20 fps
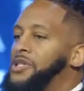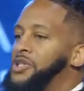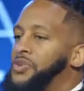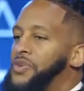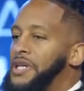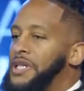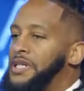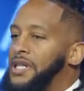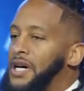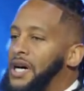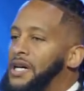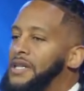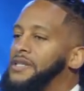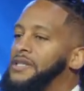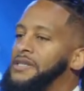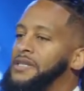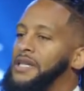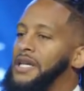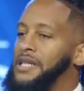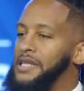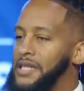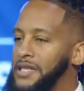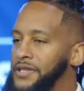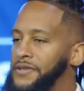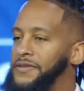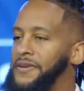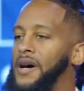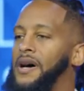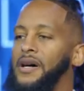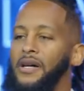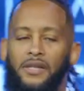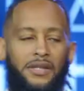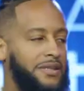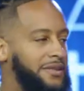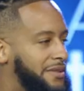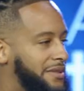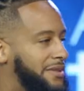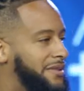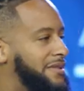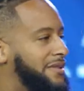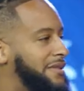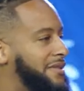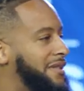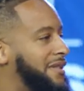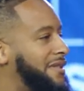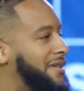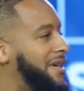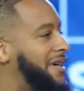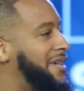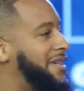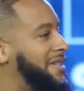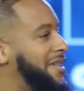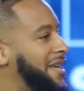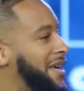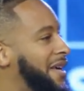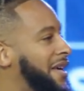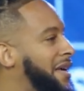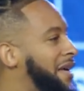between us and his Father, all right,